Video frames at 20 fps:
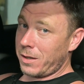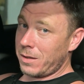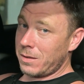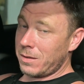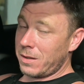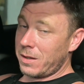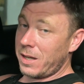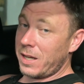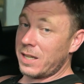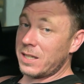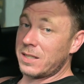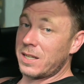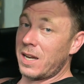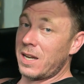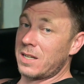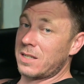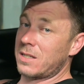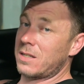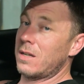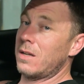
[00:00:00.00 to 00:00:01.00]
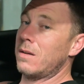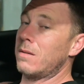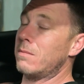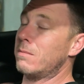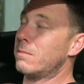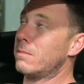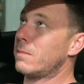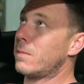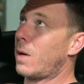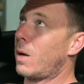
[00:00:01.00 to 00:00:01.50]
and test
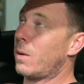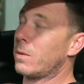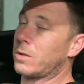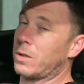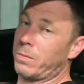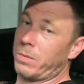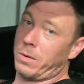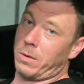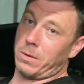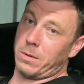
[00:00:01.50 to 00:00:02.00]
multiple